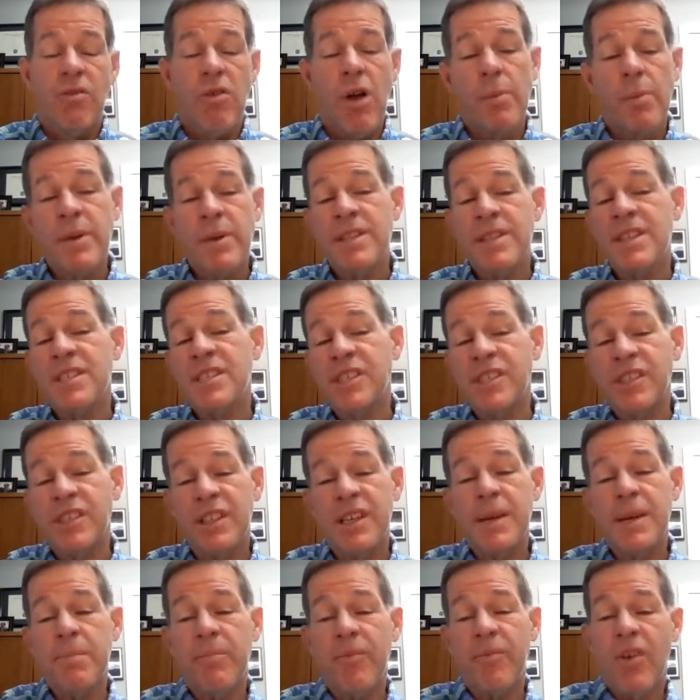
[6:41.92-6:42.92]
Rubbing the
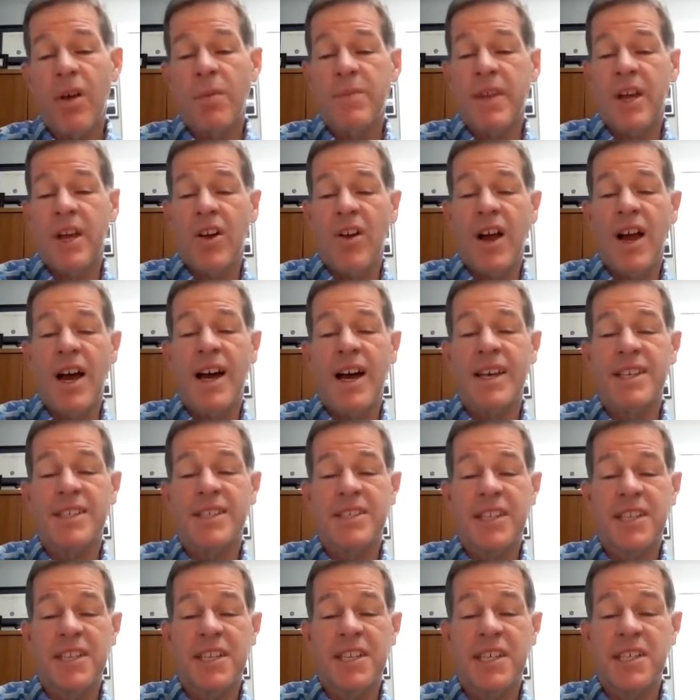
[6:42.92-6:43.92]
sleep from their
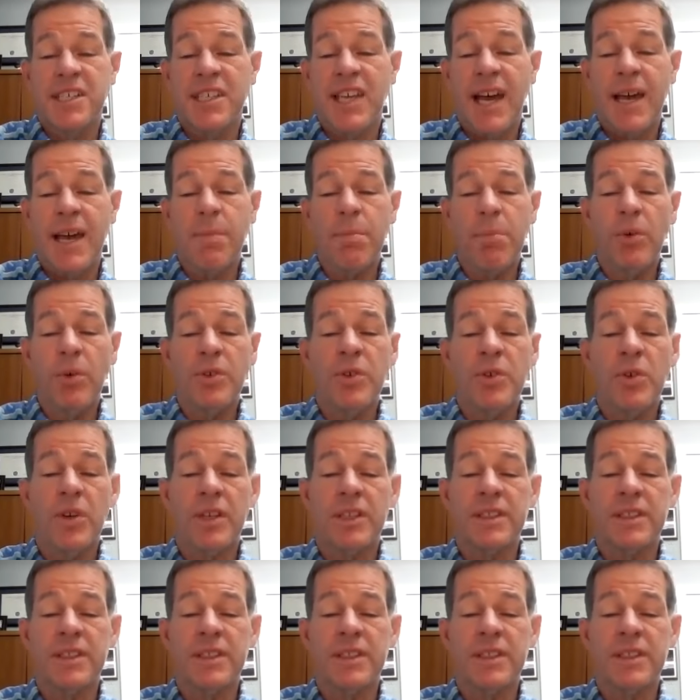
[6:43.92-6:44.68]
eyes, the disciples,